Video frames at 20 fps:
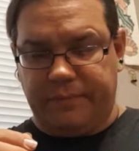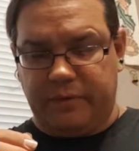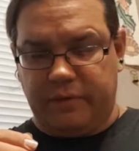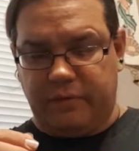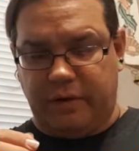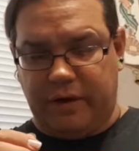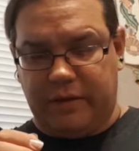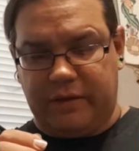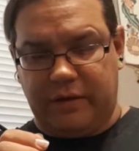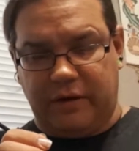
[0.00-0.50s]

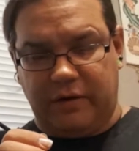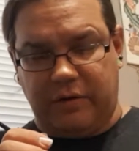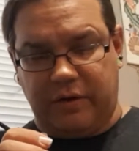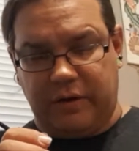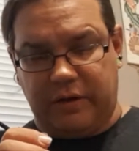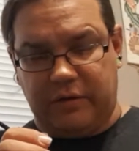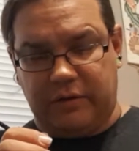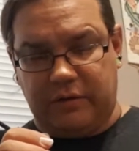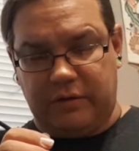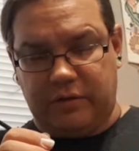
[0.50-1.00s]
right there
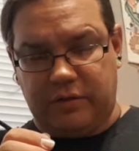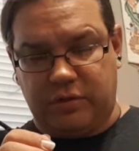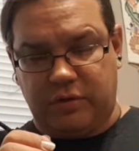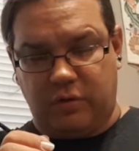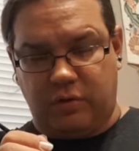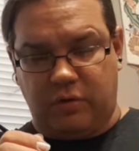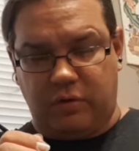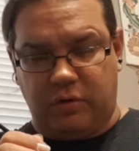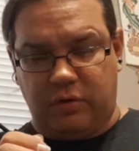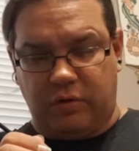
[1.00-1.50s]
in the
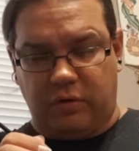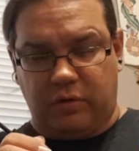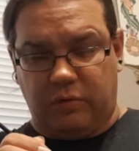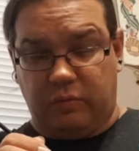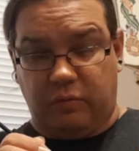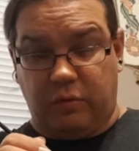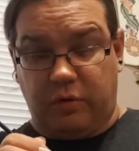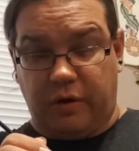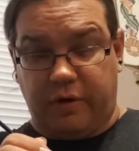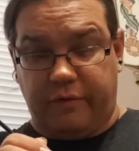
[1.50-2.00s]
store or
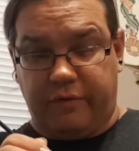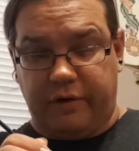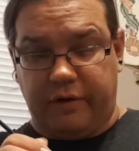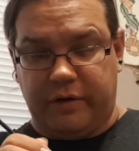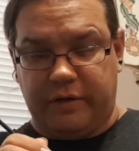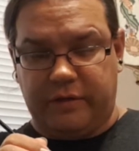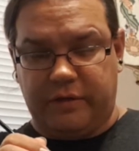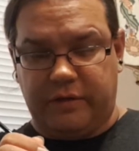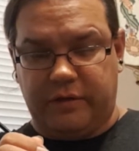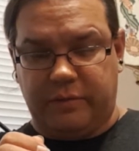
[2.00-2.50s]
wherever it
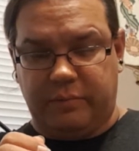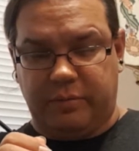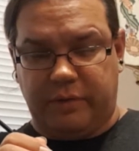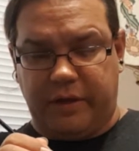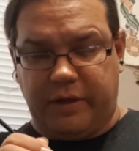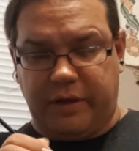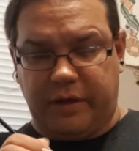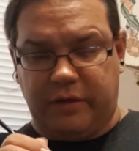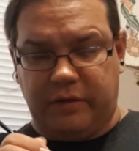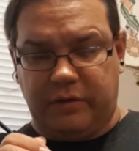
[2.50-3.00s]
is that you're
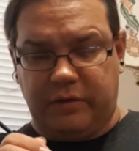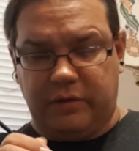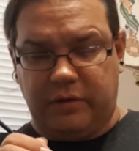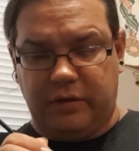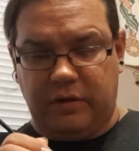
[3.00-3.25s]
playing,